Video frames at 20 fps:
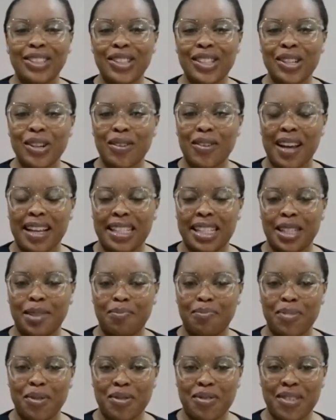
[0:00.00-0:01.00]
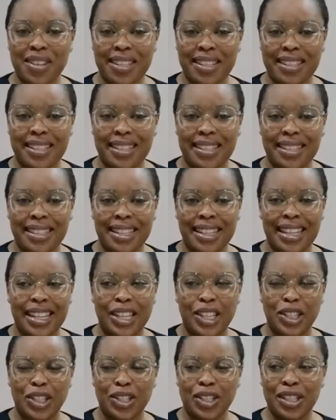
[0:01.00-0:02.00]
just love her spirit.
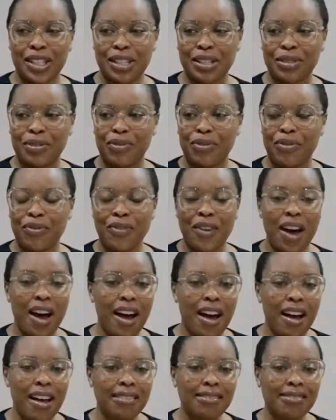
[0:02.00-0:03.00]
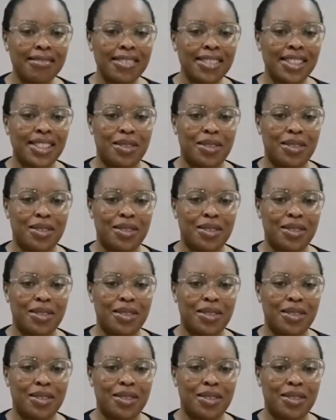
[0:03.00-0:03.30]
She's fun.